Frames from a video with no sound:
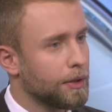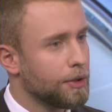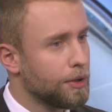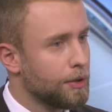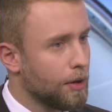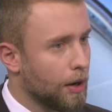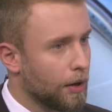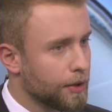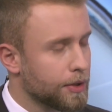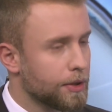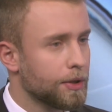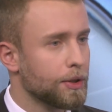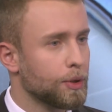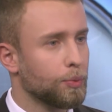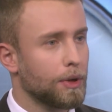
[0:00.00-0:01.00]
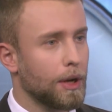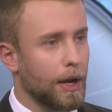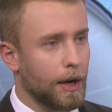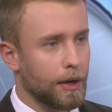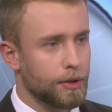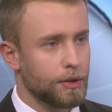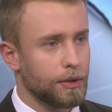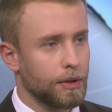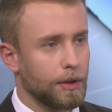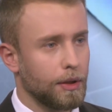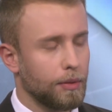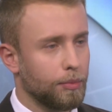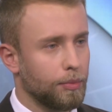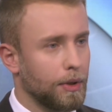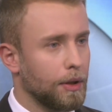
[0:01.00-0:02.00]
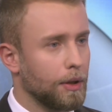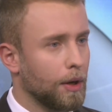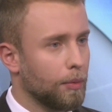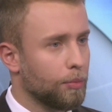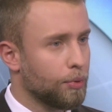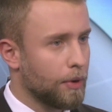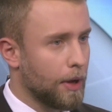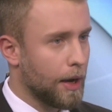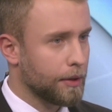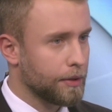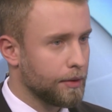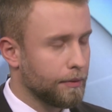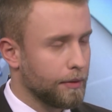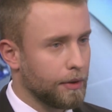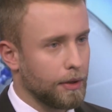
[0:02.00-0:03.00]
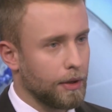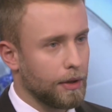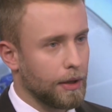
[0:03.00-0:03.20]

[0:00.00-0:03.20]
that youngsters would actually be proactive in the